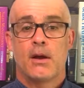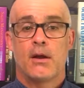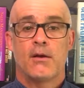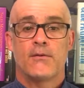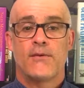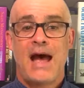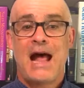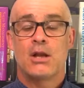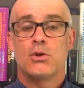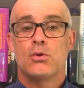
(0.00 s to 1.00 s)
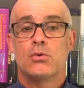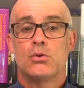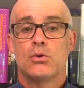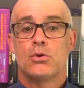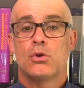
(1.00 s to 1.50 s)
value
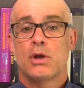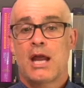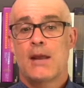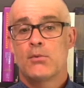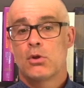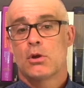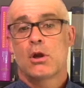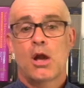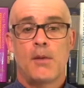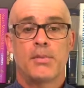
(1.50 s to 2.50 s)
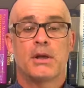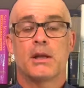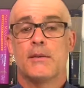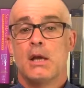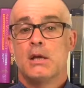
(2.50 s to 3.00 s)
to your name, to your company.